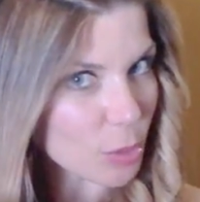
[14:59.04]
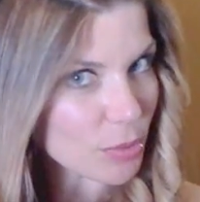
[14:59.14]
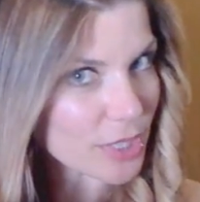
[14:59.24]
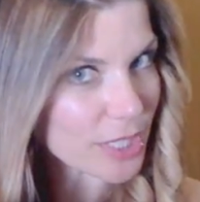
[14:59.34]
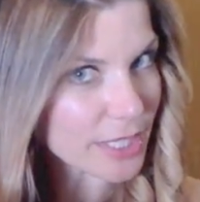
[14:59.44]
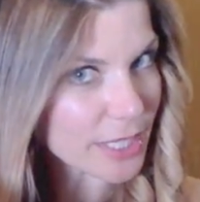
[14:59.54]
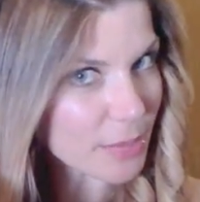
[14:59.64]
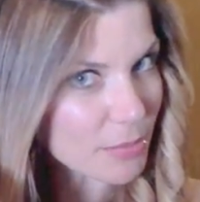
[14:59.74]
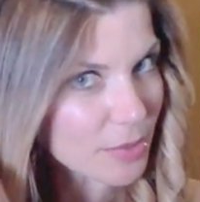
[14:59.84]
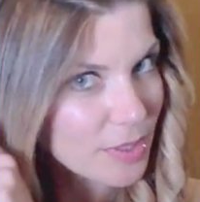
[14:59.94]
Open the
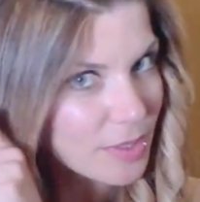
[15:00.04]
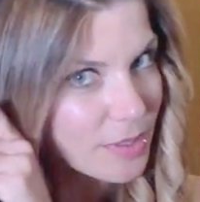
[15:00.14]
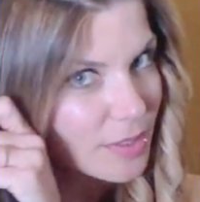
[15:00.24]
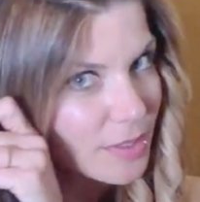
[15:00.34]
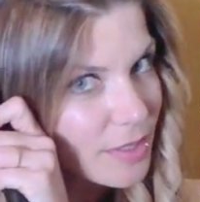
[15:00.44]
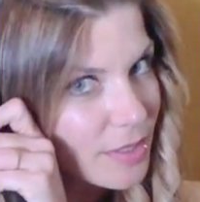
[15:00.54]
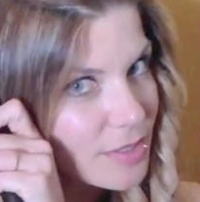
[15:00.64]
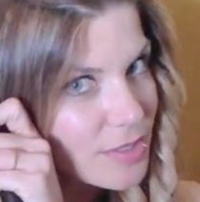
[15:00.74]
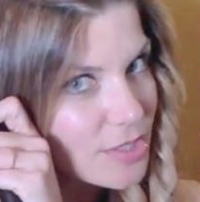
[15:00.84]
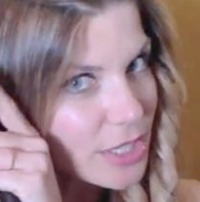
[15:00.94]
clamp,
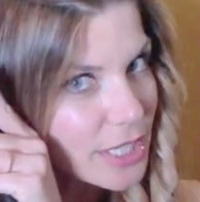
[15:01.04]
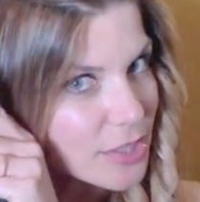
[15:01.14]
start here